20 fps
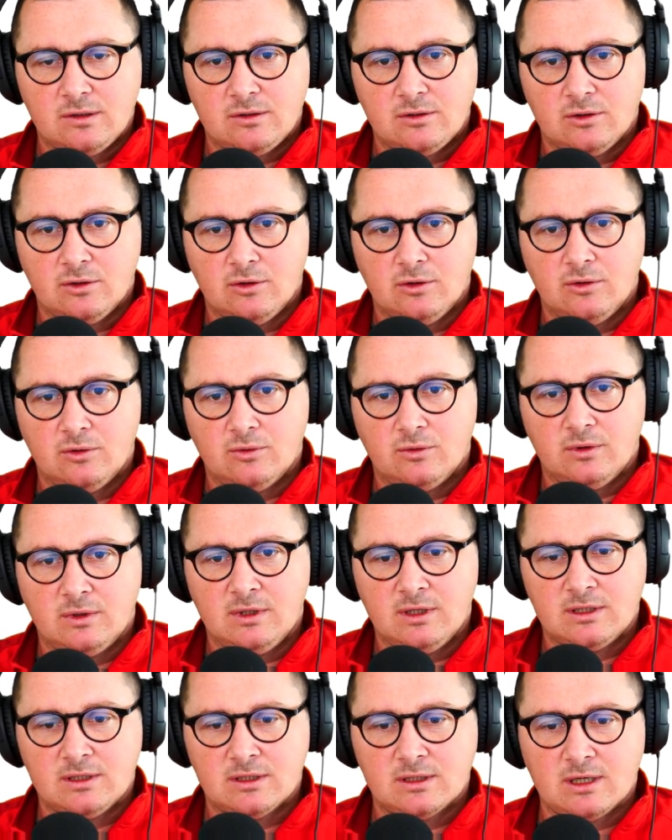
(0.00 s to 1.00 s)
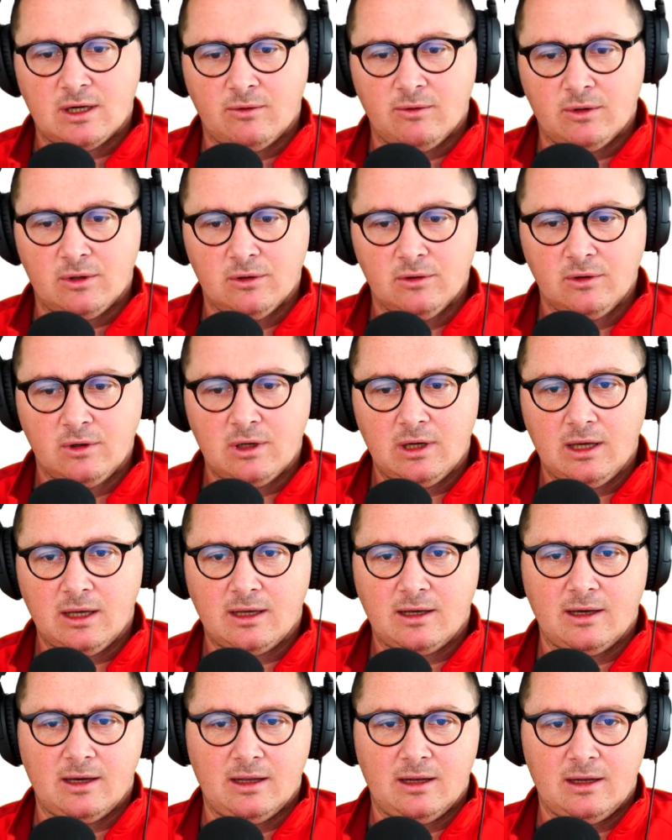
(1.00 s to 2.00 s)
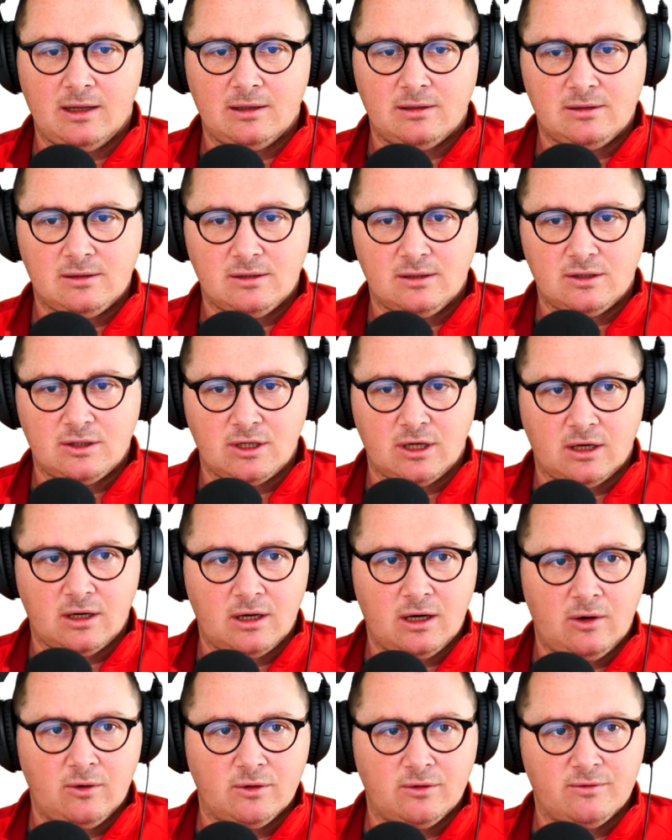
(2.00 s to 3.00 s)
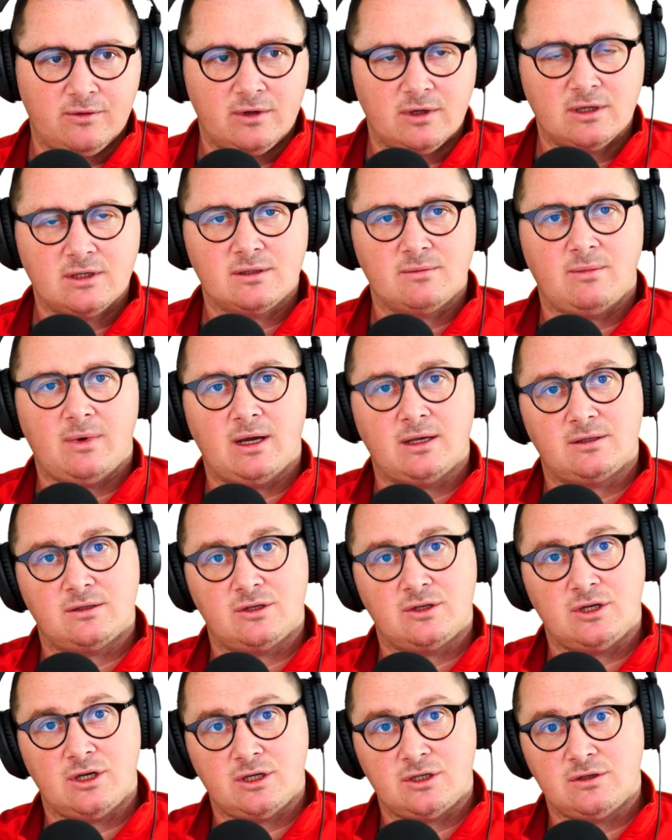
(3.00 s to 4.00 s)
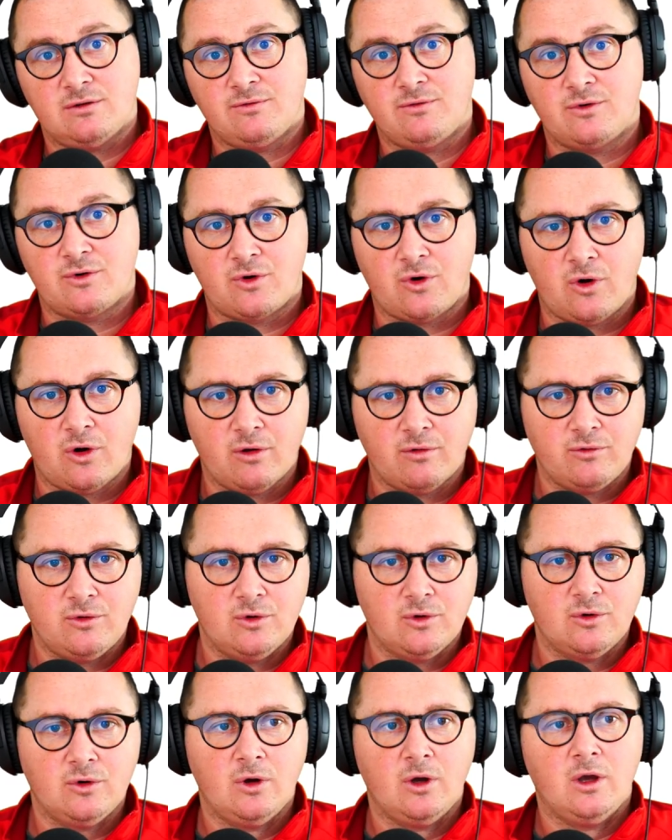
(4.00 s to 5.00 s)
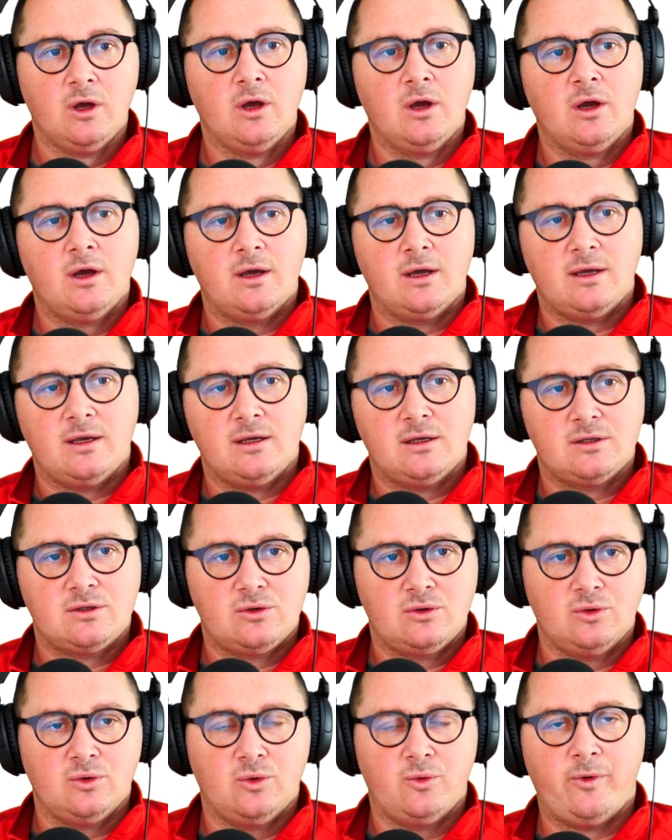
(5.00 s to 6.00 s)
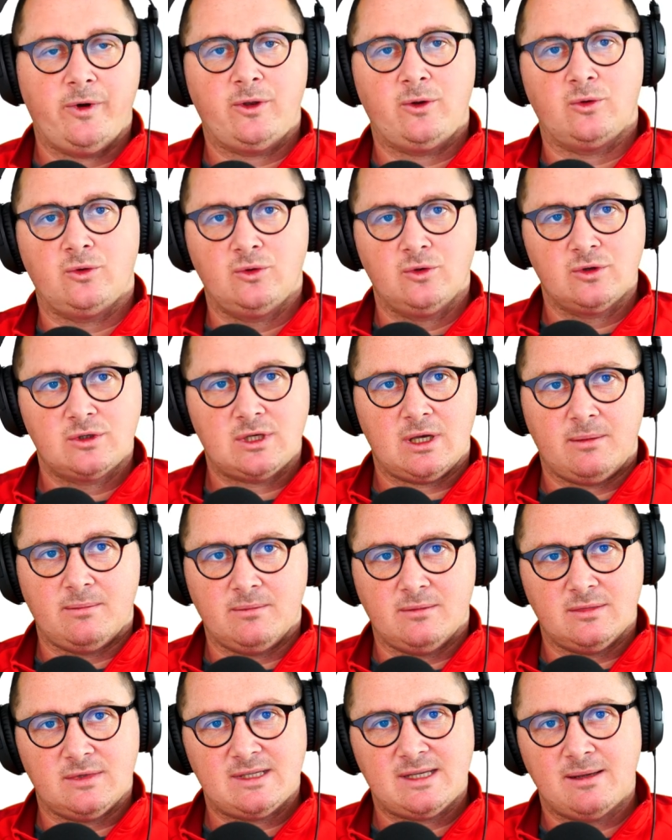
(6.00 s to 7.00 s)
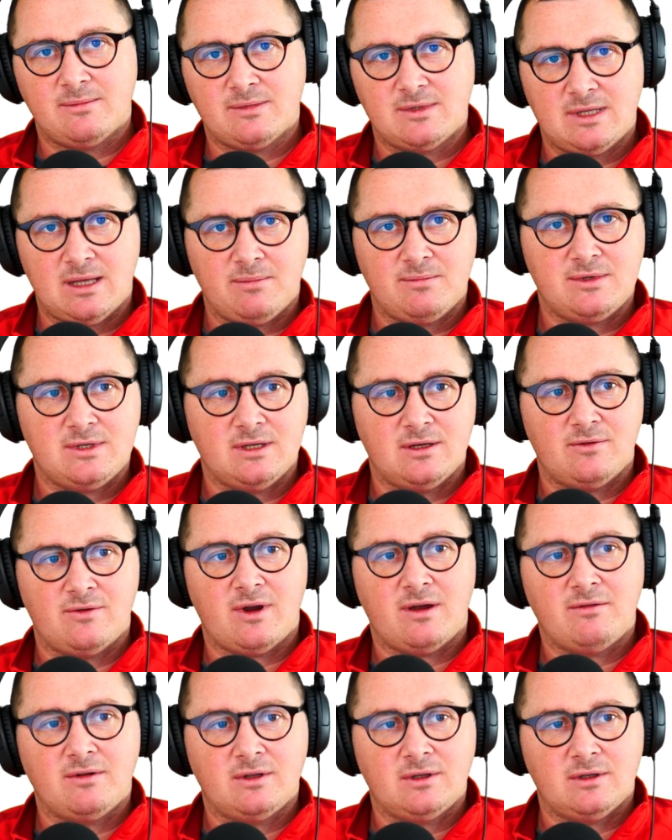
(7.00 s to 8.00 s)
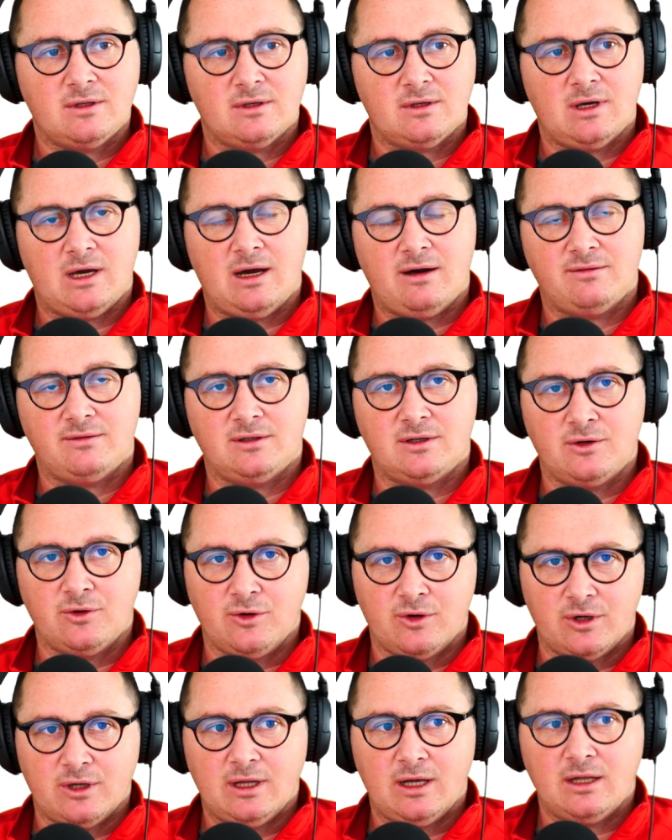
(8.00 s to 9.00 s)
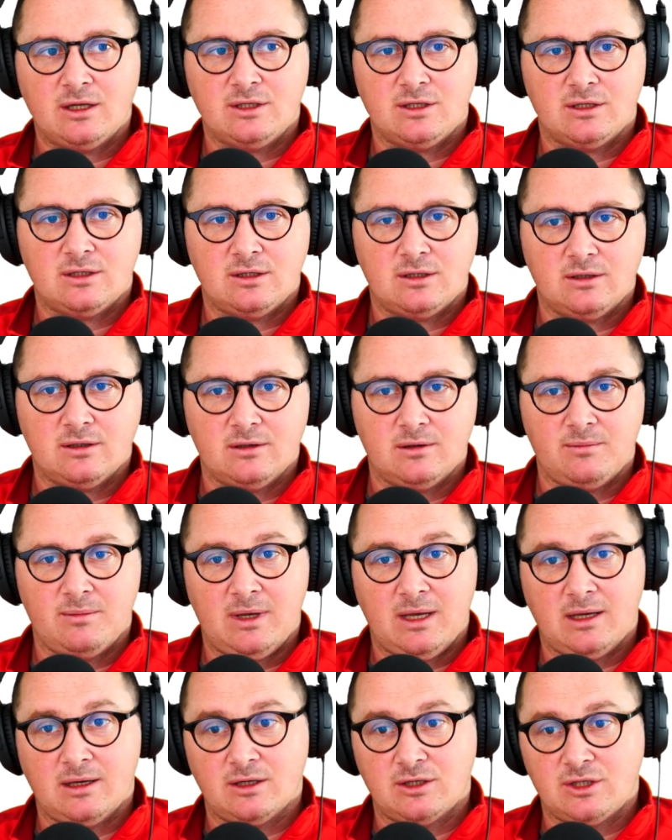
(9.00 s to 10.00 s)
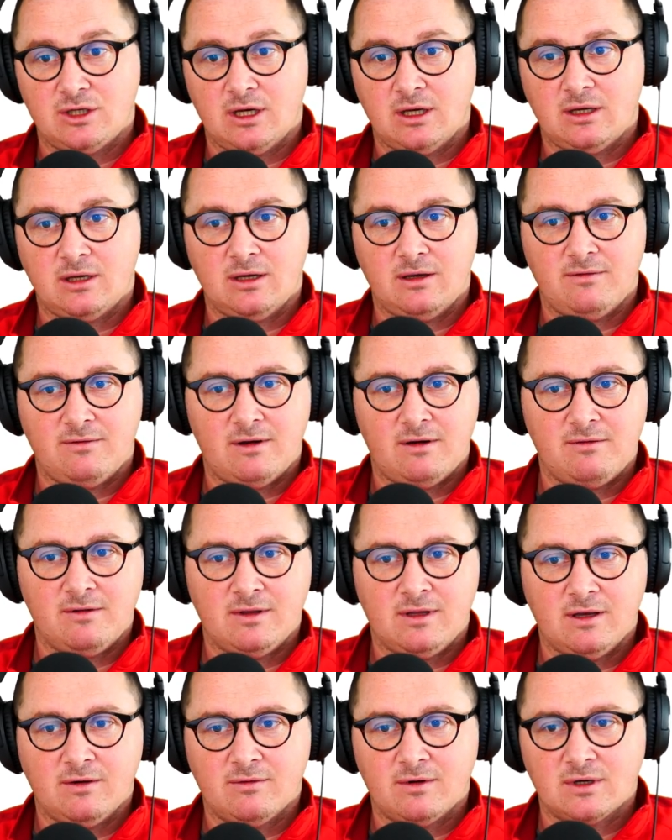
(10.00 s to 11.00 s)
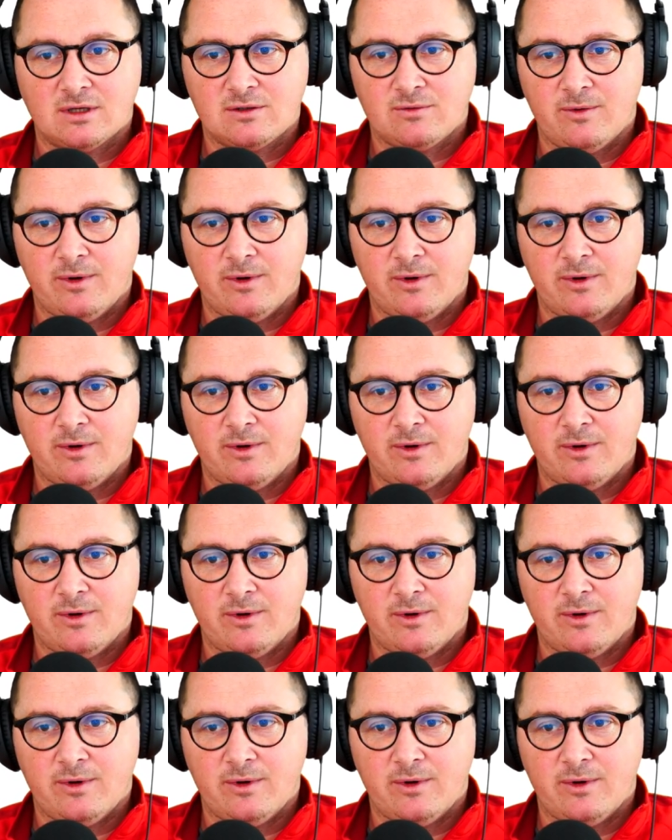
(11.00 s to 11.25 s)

So this is how it looks like, and let's check how it works. My suggestion for all of you is to, when you do some, some steps in Revit, after you're done, just make a check if everything works